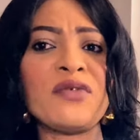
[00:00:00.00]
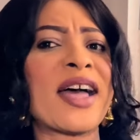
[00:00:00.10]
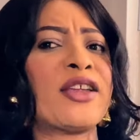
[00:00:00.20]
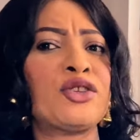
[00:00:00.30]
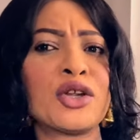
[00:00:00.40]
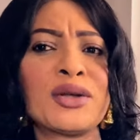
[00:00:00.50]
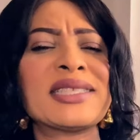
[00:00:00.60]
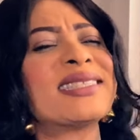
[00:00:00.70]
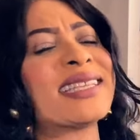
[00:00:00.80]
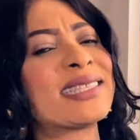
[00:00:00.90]
If I
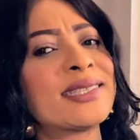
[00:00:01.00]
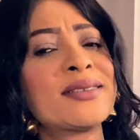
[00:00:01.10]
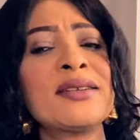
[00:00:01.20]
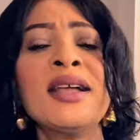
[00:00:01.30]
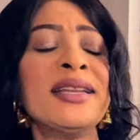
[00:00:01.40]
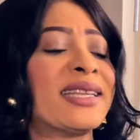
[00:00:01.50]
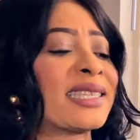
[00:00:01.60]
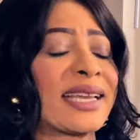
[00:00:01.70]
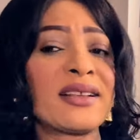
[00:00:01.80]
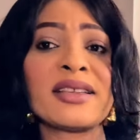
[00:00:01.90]
don't, the
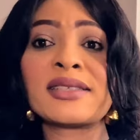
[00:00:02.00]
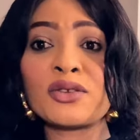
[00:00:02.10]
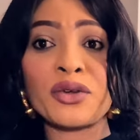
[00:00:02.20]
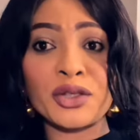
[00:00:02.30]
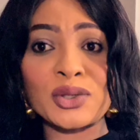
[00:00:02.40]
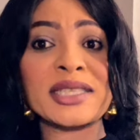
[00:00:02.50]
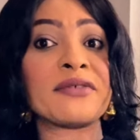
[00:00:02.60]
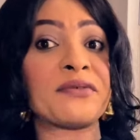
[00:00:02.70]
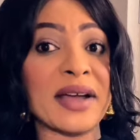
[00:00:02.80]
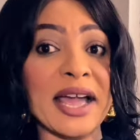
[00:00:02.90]
channel is still going to
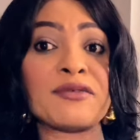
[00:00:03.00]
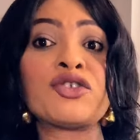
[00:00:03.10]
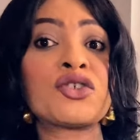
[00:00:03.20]
survive.